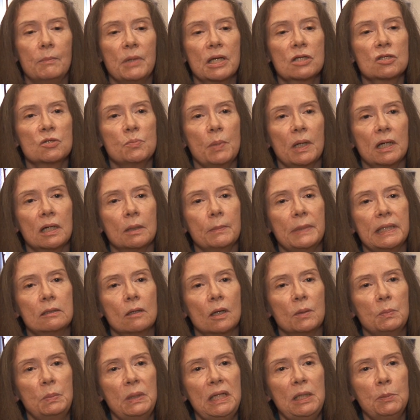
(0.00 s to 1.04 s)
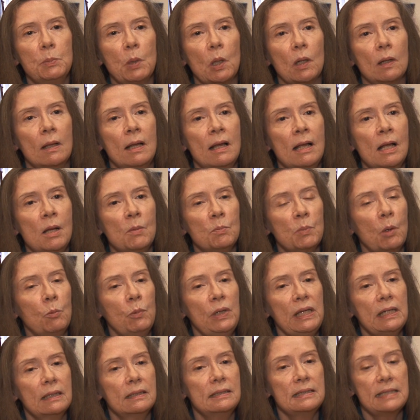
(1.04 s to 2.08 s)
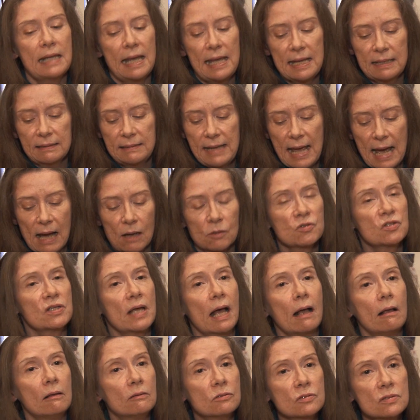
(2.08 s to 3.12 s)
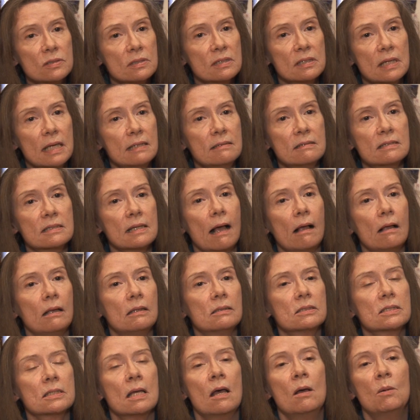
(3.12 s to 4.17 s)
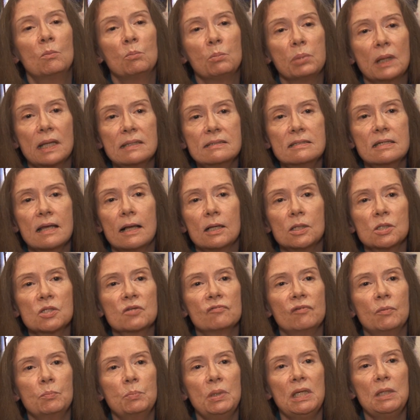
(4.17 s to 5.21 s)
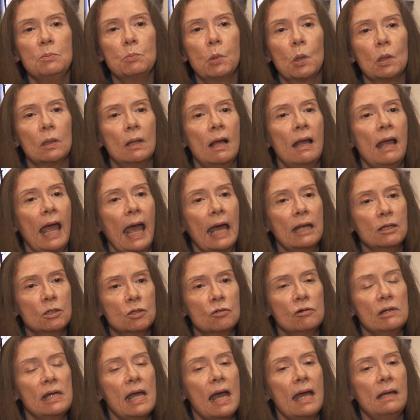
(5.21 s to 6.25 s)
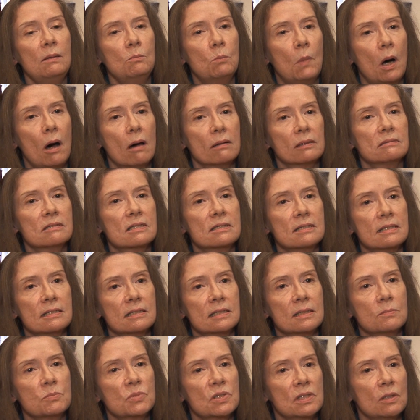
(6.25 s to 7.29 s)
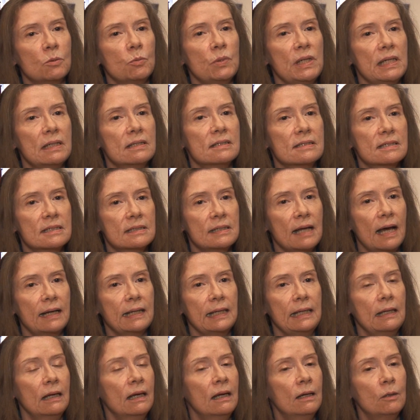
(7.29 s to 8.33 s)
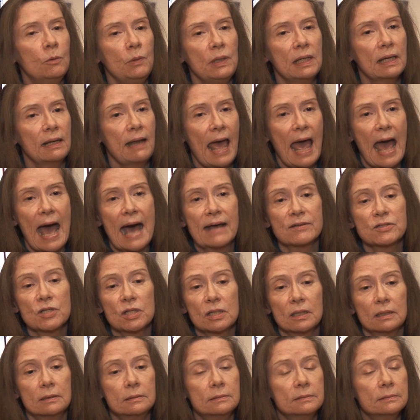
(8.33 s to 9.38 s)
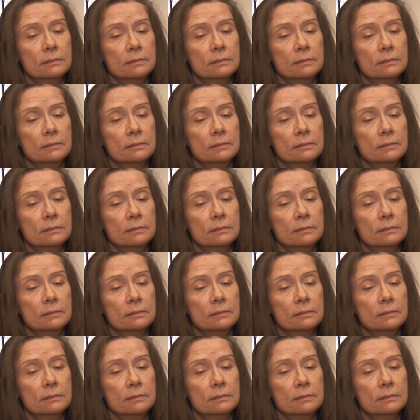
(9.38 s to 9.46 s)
experiment on people, but we can take now cells, skin cells, blood cells from people, and create model systems that we can study. We can ask,